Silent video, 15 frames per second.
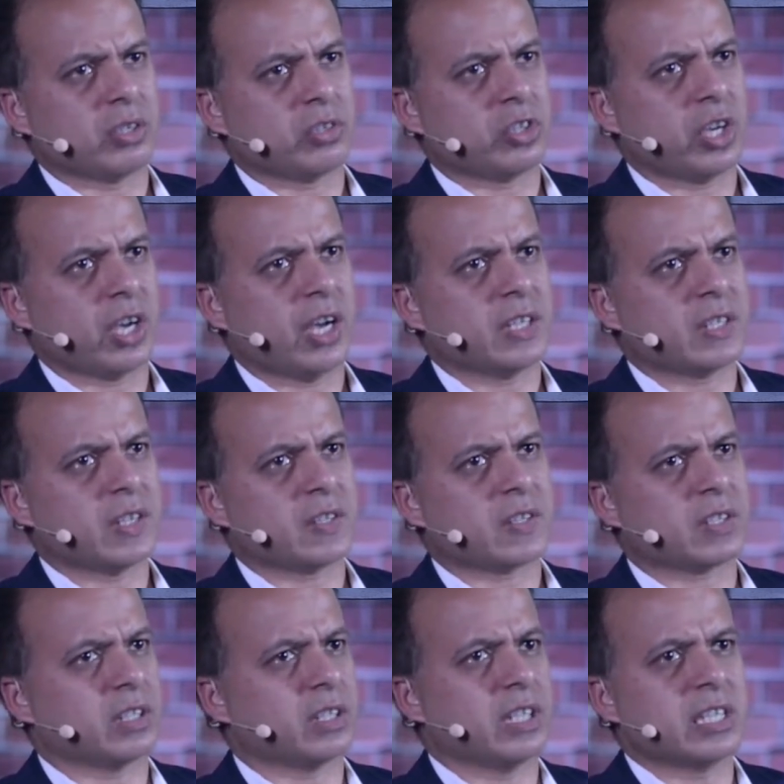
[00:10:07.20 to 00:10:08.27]

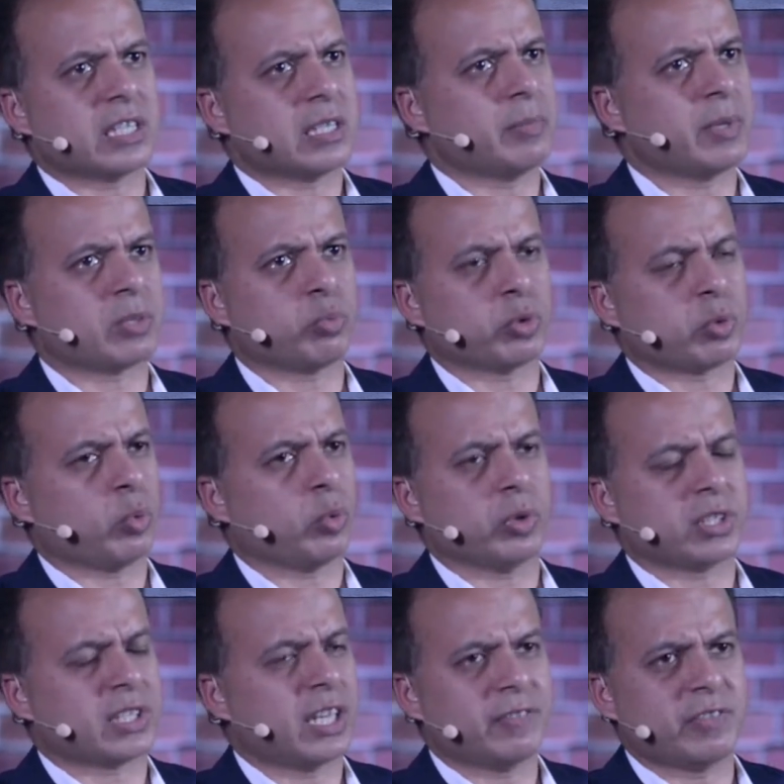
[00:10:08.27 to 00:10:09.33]
jihadists and Islamists,
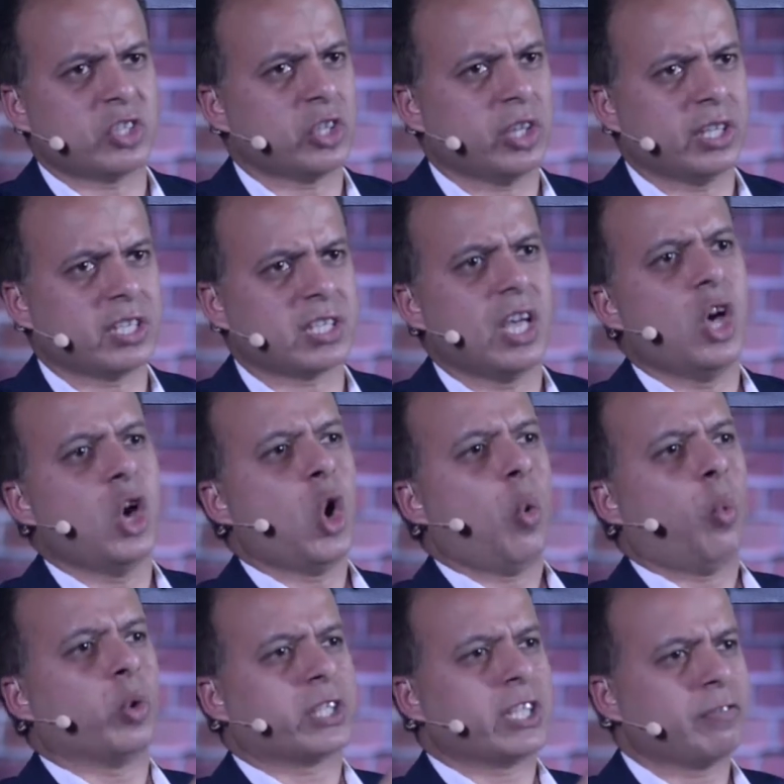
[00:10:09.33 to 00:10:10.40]
Salafi jihadists,
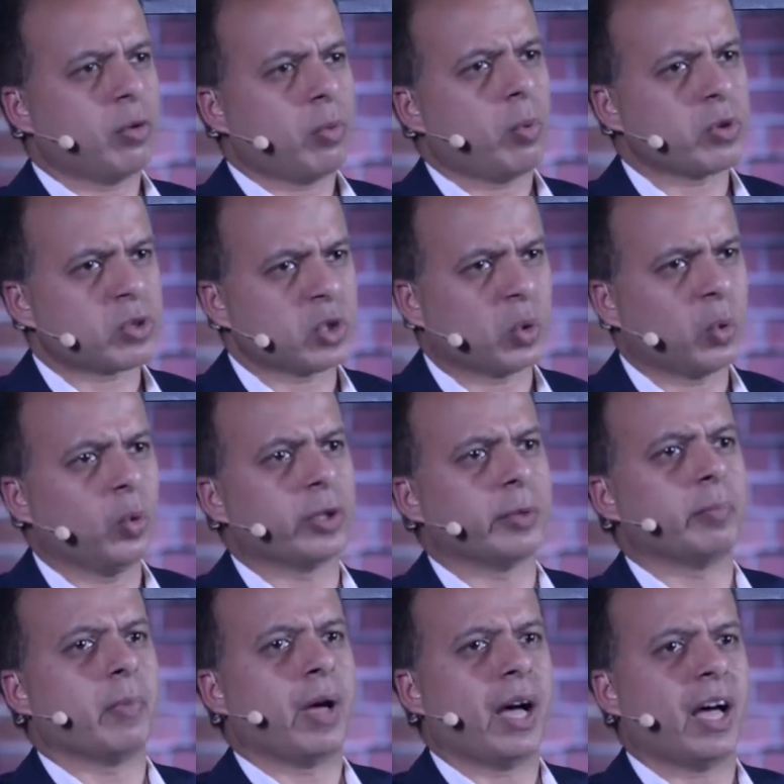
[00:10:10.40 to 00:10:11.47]
whatever we wish to call
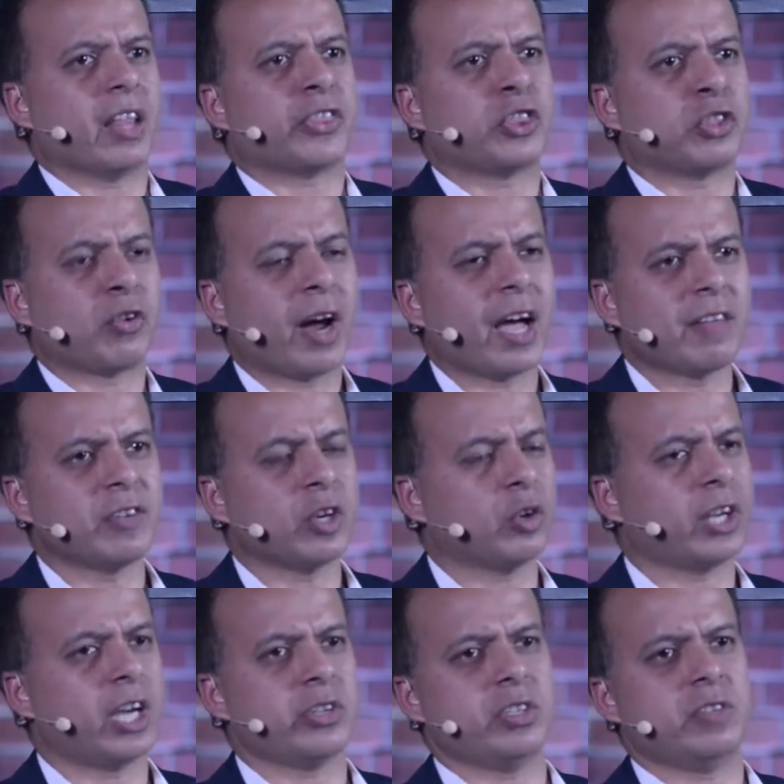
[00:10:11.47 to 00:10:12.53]
them, are thriving
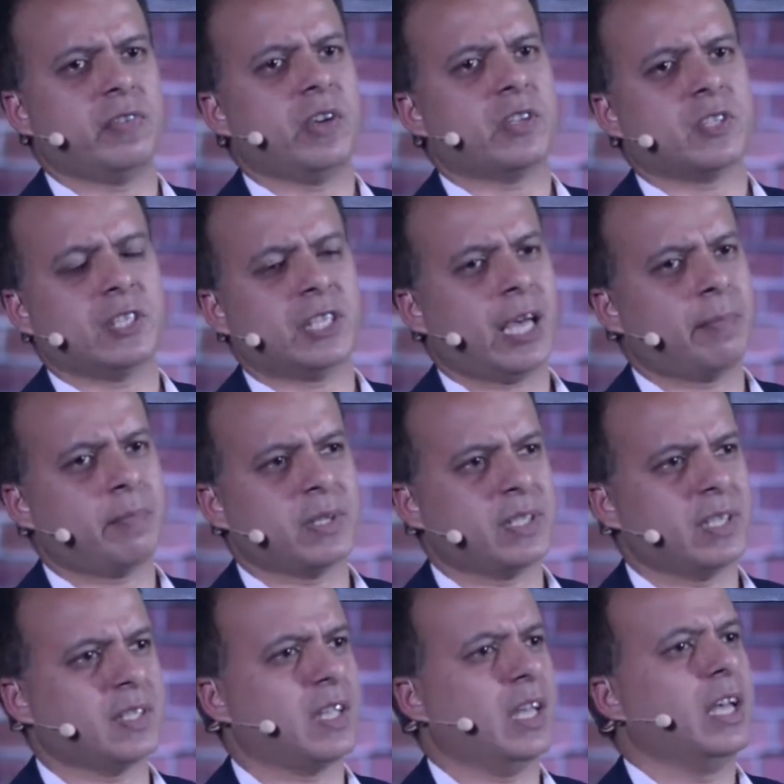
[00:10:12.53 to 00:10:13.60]
on our university
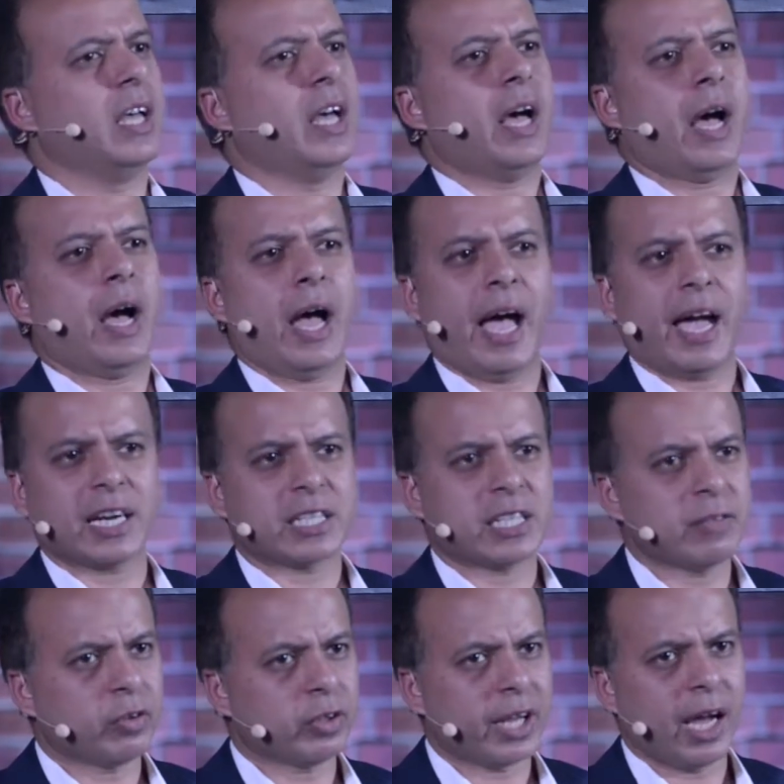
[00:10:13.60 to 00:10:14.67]
campuses,
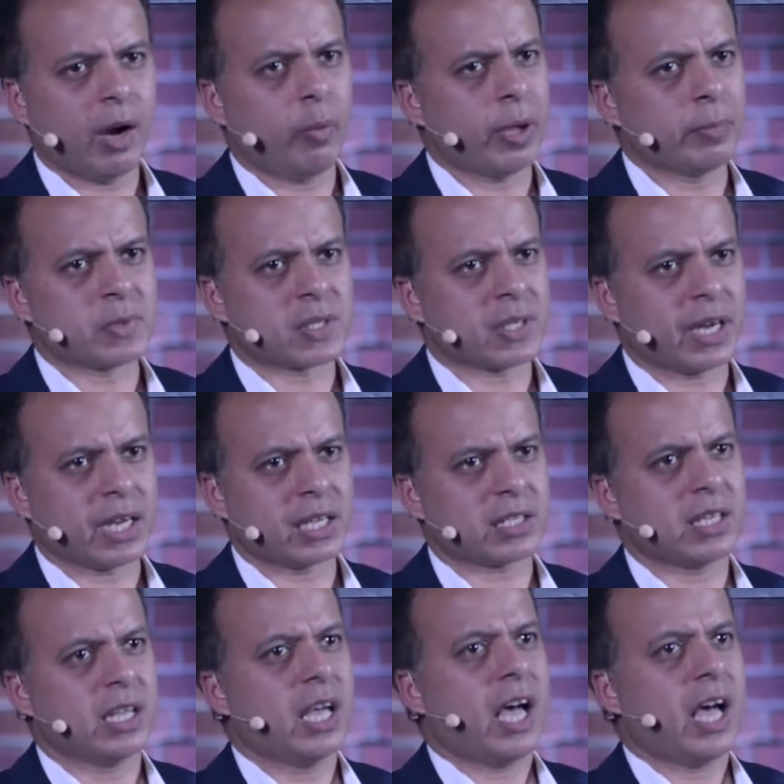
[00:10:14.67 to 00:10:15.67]
active on our websites,